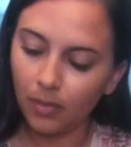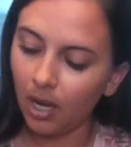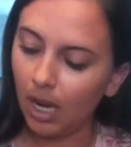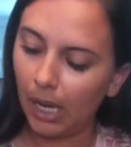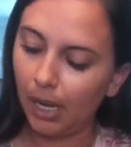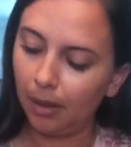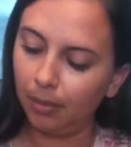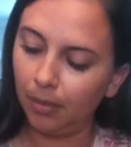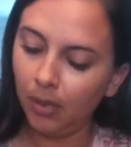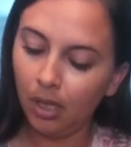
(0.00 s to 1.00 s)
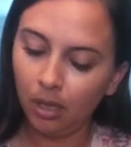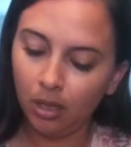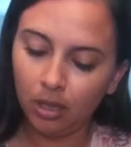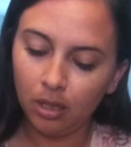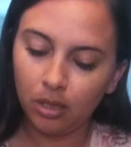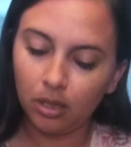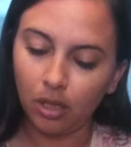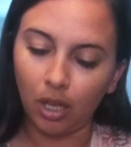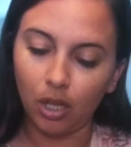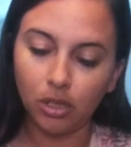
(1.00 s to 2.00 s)

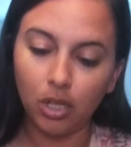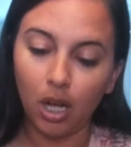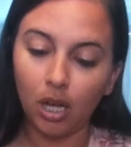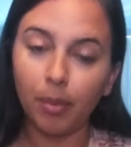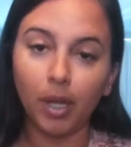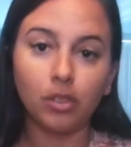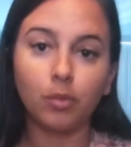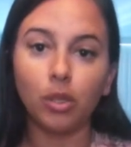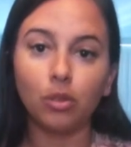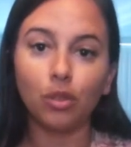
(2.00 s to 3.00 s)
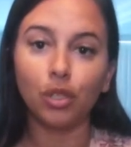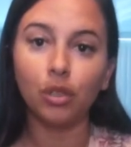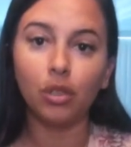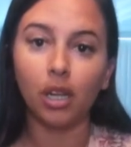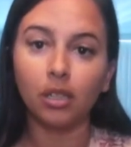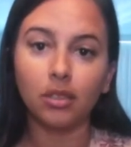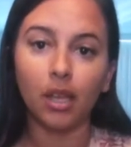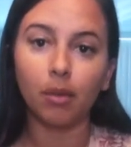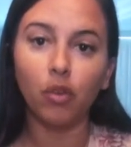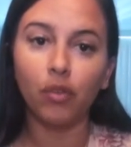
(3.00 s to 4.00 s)
Could talk about spiritual unions,
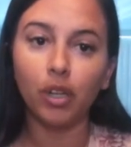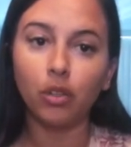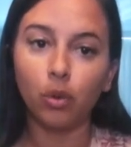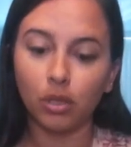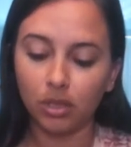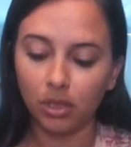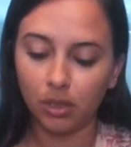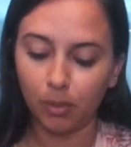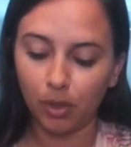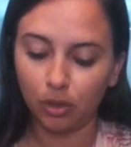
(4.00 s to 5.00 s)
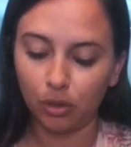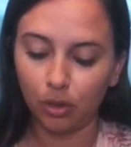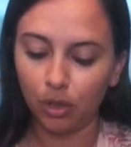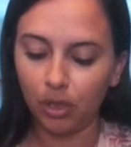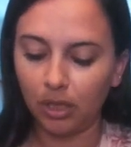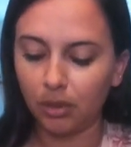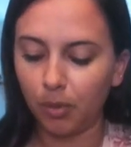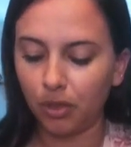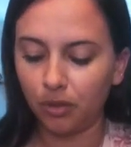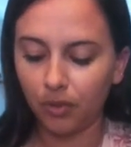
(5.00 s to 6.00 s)
like moving towards these spiritual unions.
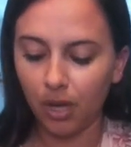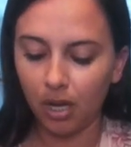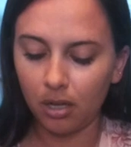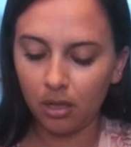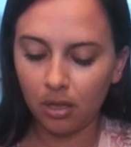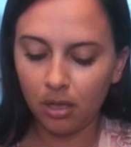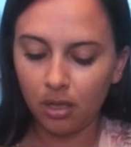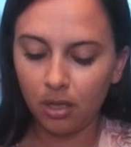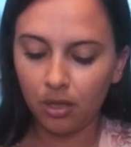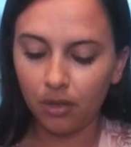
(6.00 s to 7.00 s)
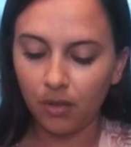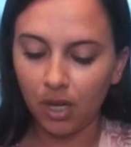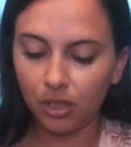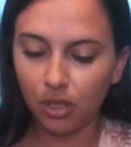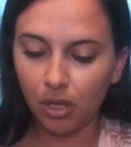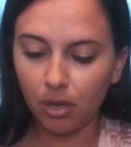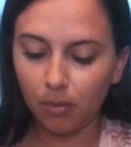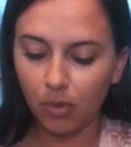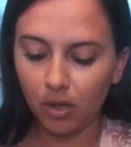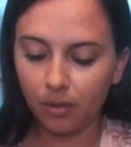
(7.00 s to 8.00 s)
But you've got your
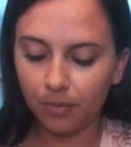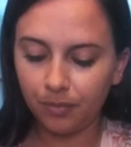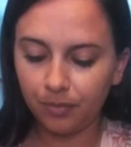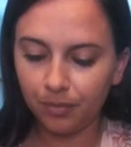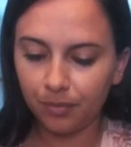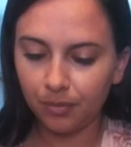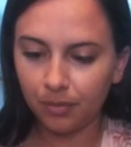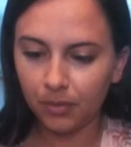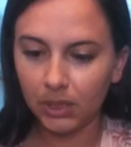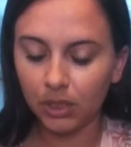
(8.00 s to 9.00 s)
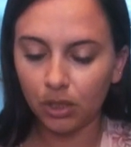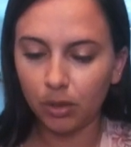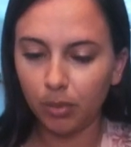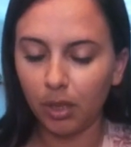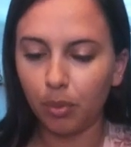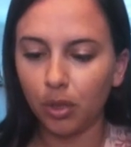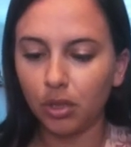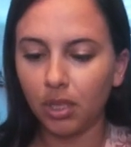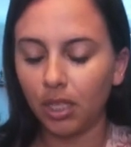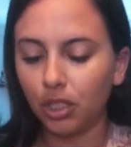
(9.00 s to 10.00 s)
armor. This could be the
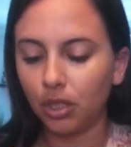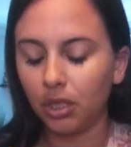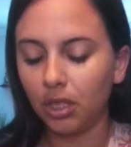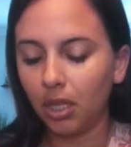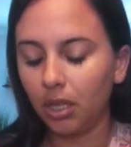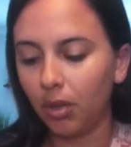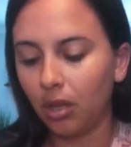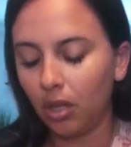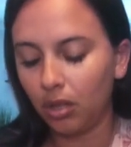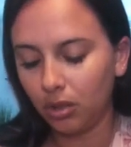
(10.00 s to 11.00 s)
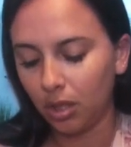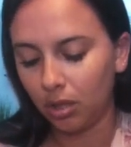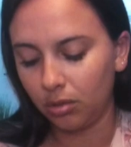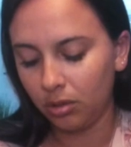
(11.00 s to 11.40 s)
person that you're dealing with also.